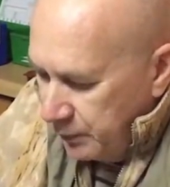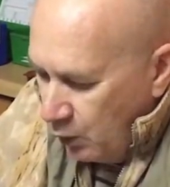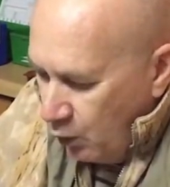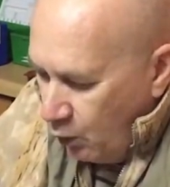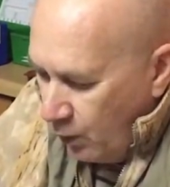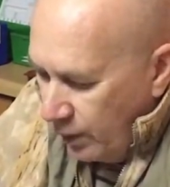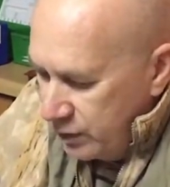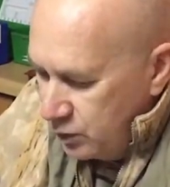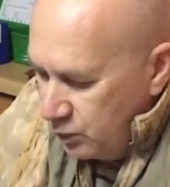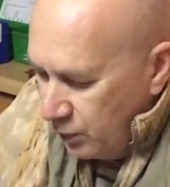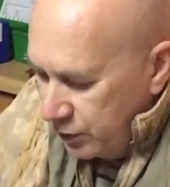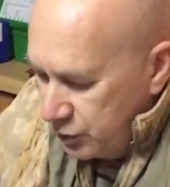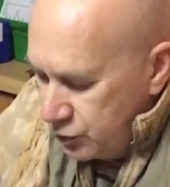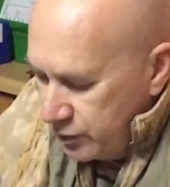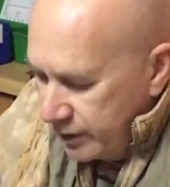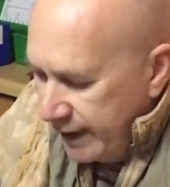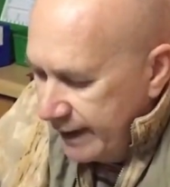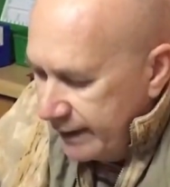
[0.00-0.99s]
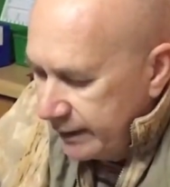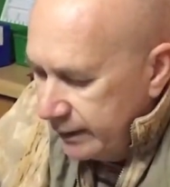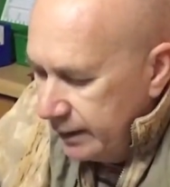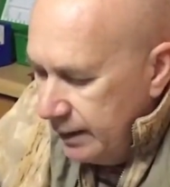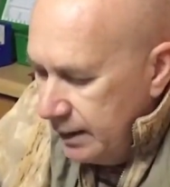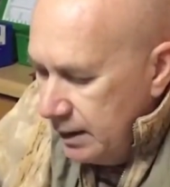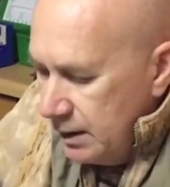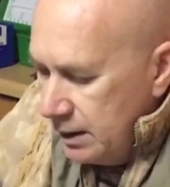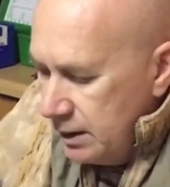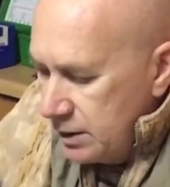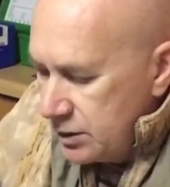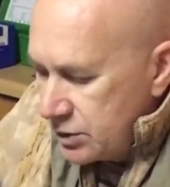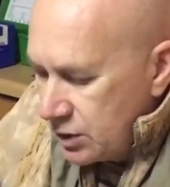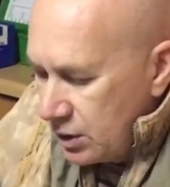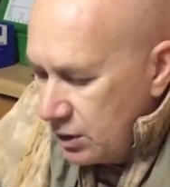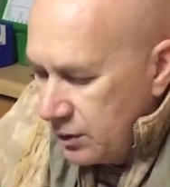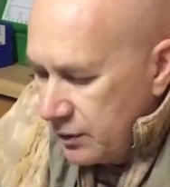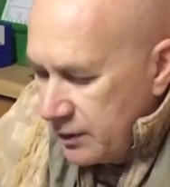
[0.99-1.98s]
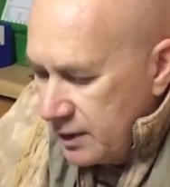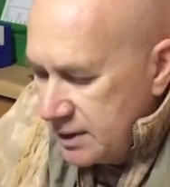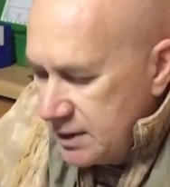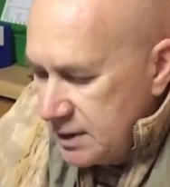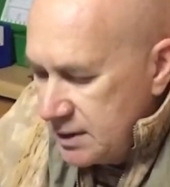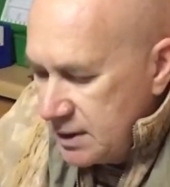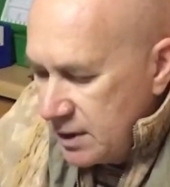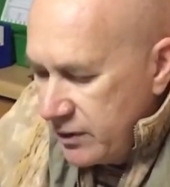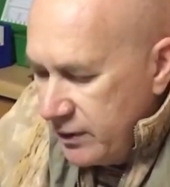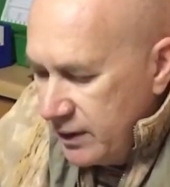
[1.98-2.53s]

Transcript: or what you get. So this is a